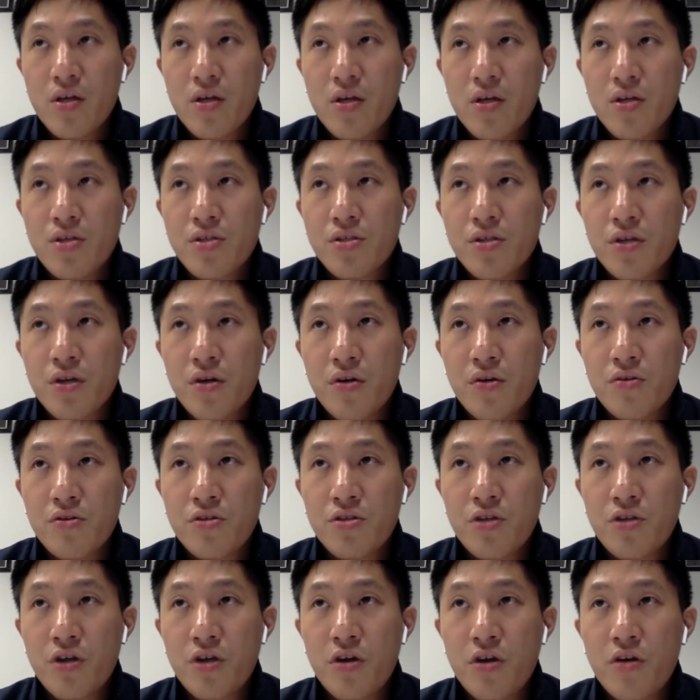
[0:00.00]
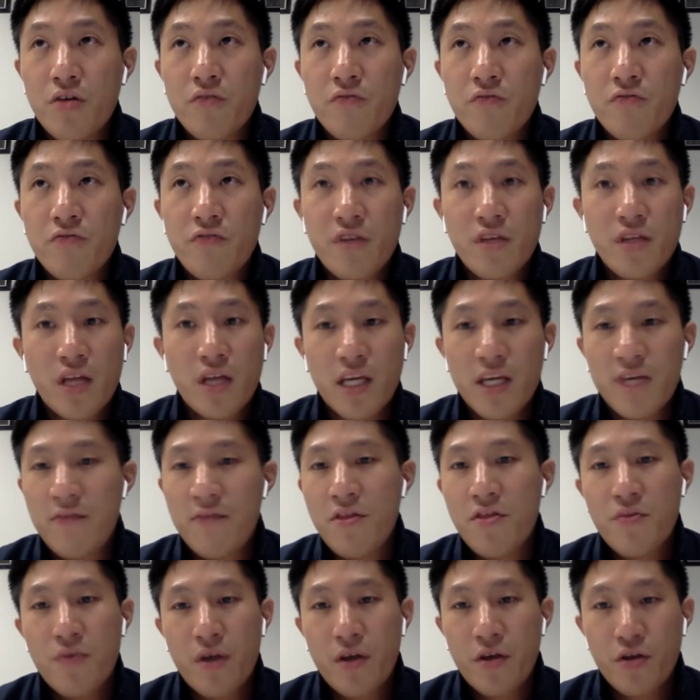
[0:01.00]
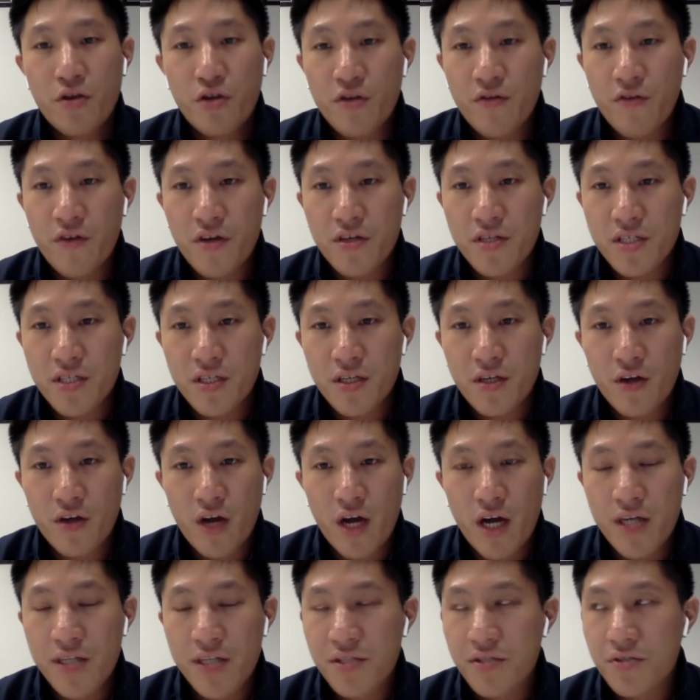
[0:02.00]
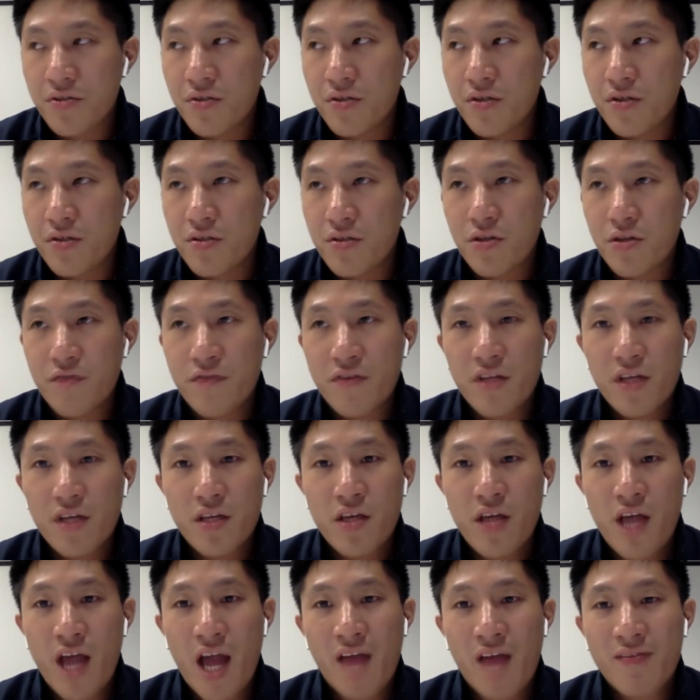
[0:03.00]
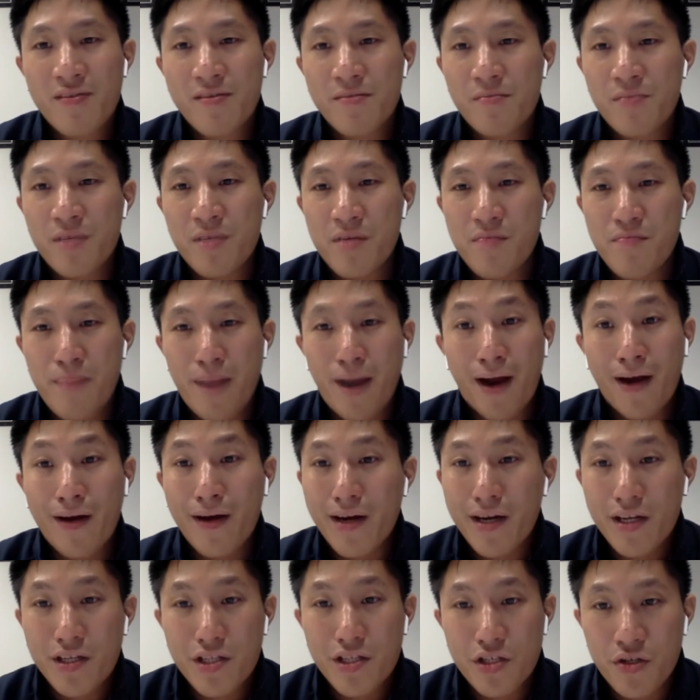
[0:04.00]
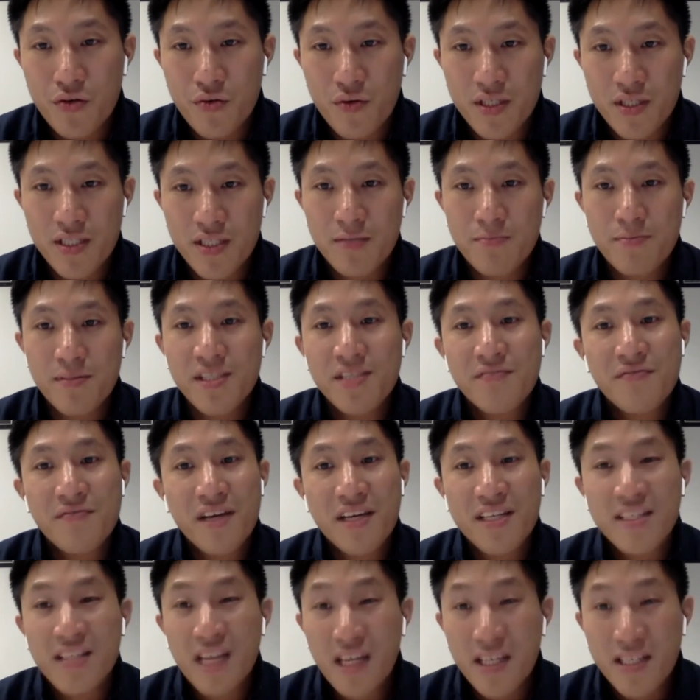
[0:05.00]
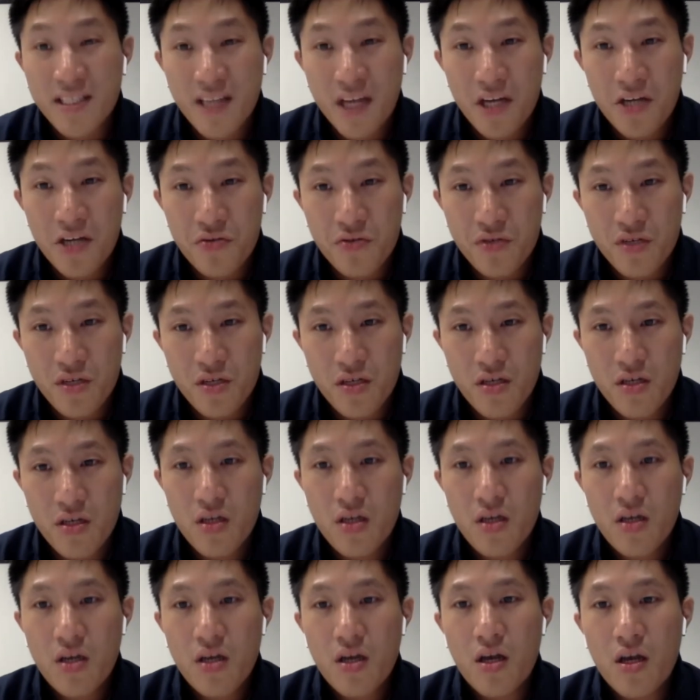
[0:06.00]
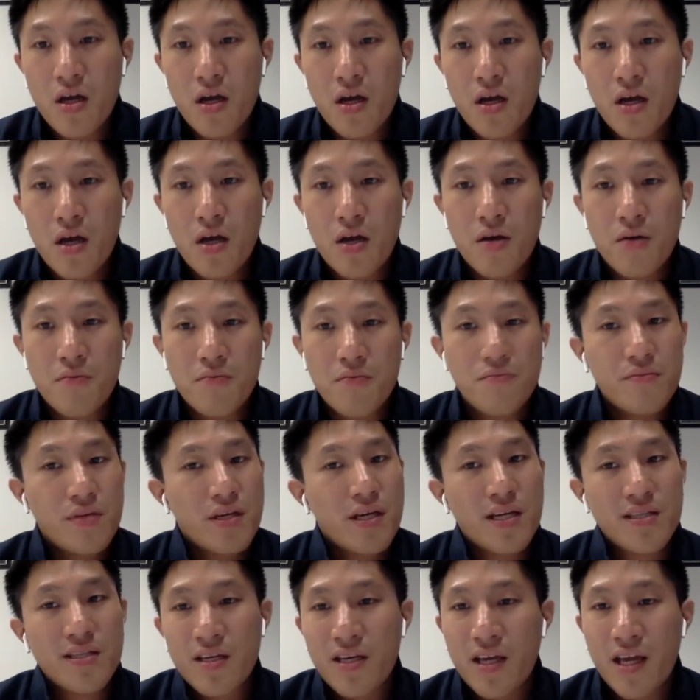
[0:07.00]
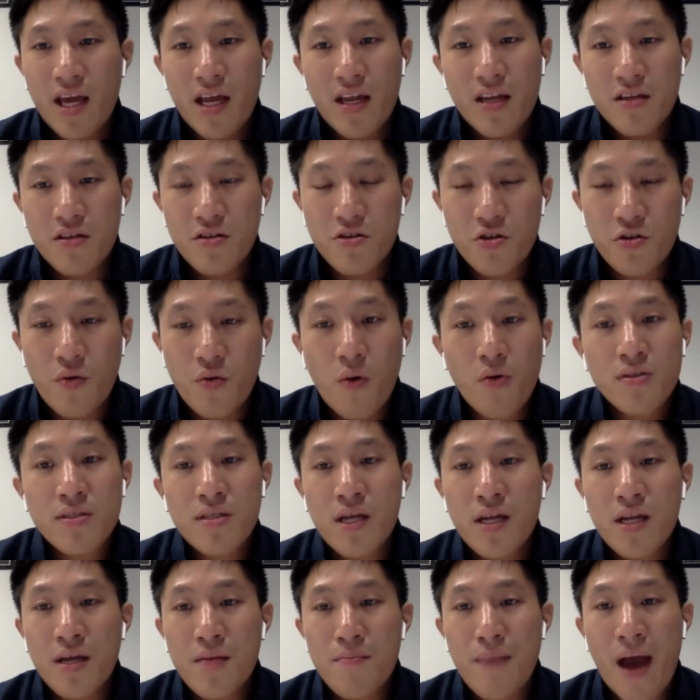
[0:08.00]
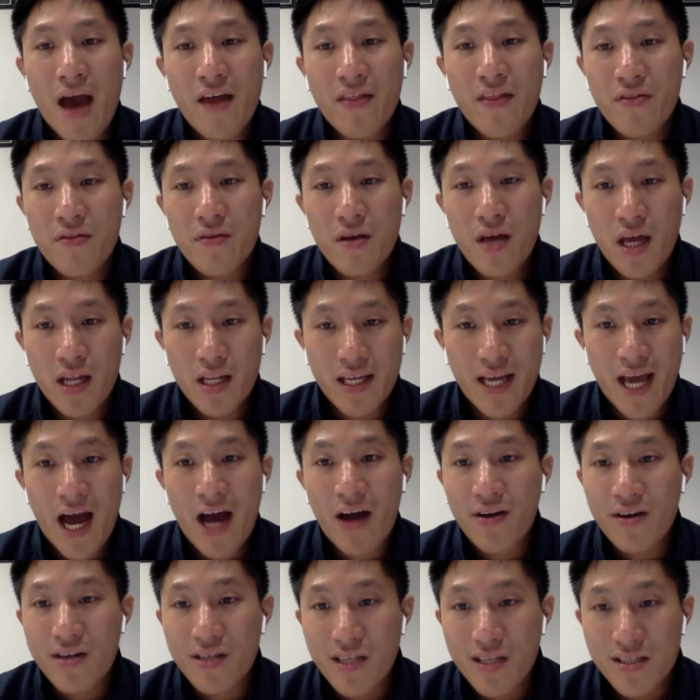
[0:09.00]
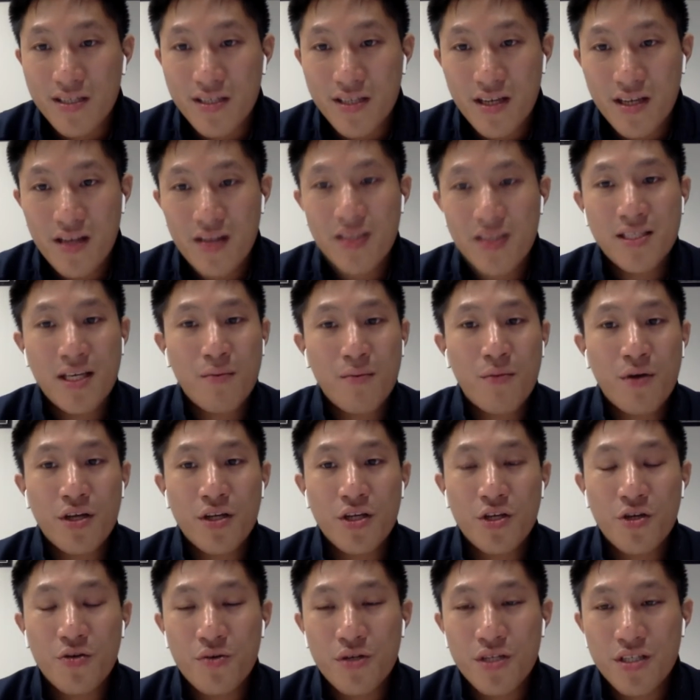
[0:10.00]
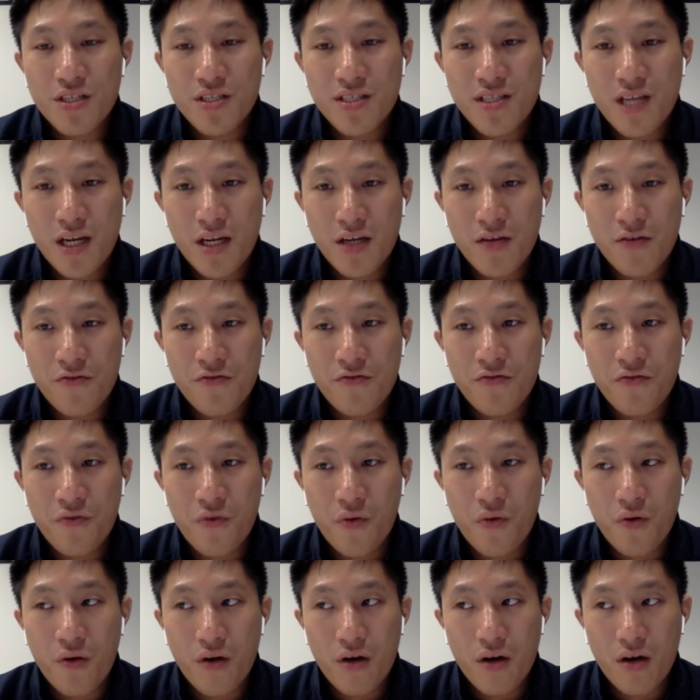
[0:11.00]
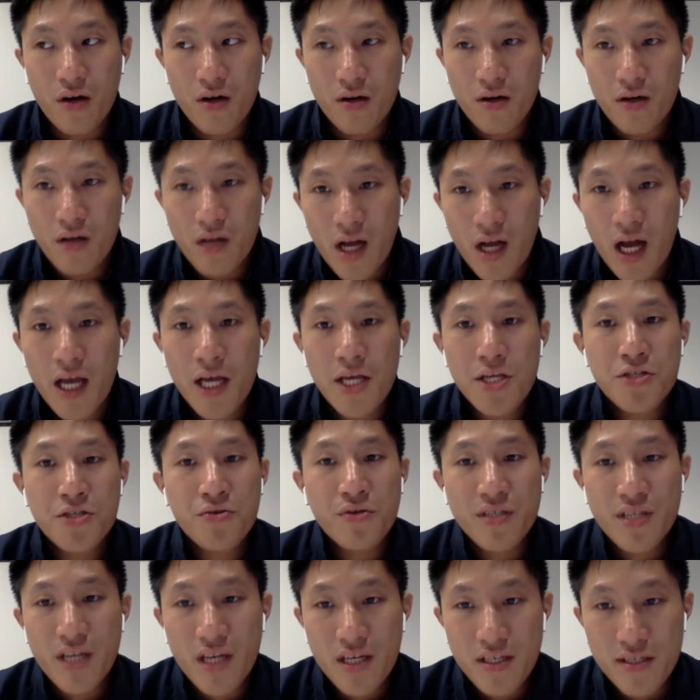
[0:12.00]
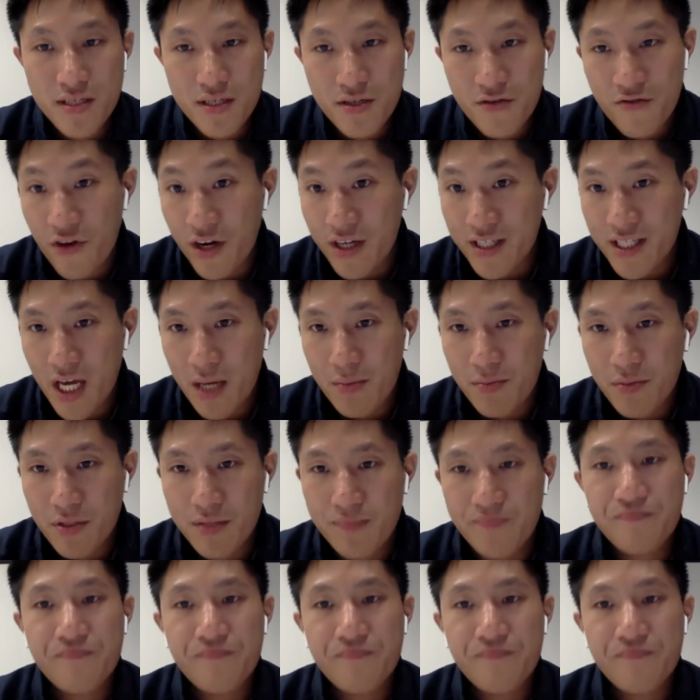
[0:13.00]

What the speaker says: So don't feel like, even throughout university or high school, don't feel like you have to be married to a specific study schedule, because again, you won't study math and calculus the same way you would study for a history test, for example.